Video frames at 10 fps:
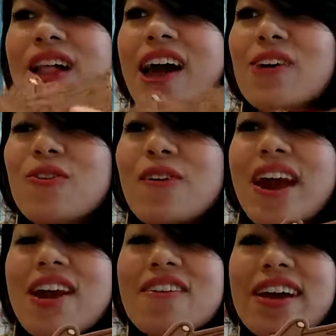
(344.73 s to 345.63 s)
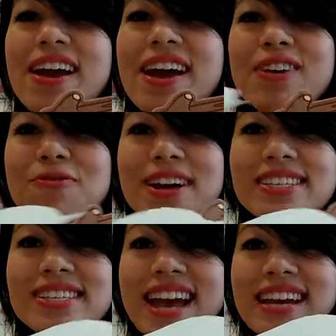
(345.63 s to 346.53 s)
where it
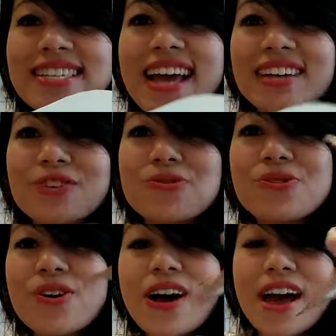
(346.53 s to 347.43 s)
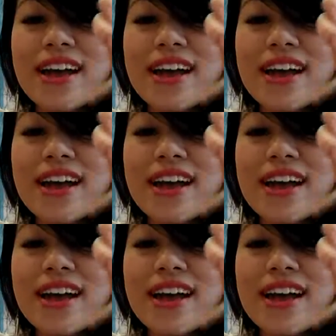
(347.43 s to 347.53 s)
was nice and cool.